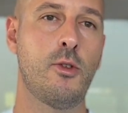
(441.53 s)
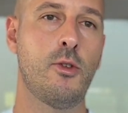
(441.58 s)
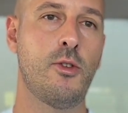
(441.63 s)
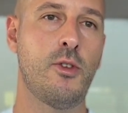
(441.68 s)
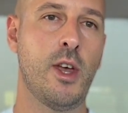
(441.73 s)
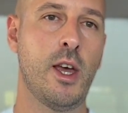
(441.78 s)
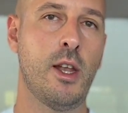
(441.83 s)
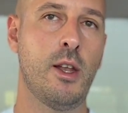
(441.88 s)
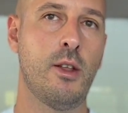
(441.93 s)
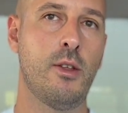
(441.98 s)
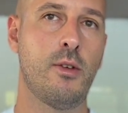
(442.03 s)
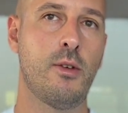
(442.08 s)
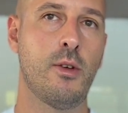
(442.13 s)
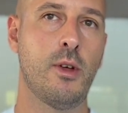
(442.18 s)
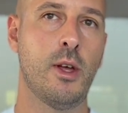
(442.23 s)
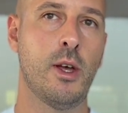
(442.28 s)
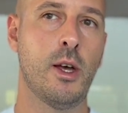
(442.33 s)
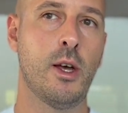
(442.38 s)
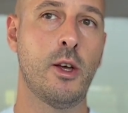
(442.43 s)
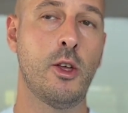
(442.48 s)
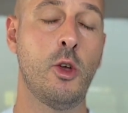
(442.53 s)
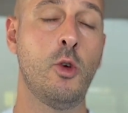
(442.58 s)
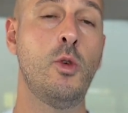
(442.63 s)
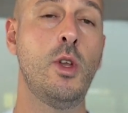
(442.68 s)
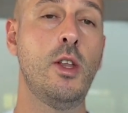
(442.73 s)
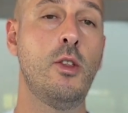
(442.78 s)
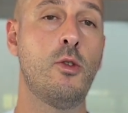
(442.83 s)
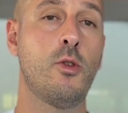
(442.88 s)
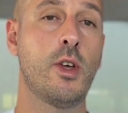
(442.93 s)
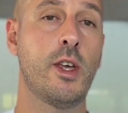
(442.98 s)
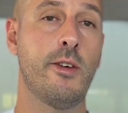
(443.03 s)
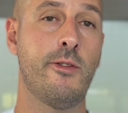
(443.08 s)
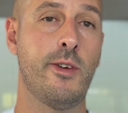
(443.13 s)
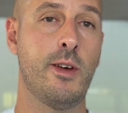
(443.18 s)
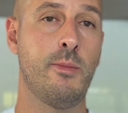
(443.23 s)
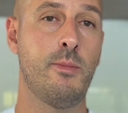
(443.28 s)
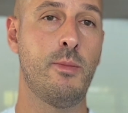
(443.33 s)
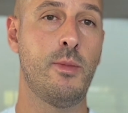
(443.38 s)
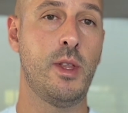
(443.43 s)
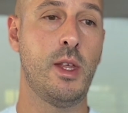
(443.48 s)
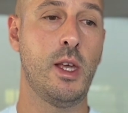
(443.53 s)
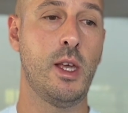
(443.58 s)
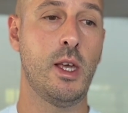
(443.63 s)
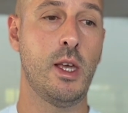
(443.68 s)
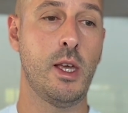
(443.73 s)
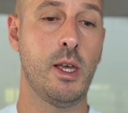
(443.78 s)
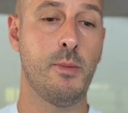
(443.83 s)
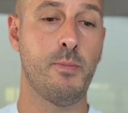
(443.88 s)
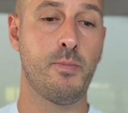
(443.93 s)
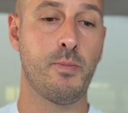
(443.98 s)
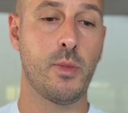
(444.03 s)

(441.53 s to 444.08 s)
to you need to give him the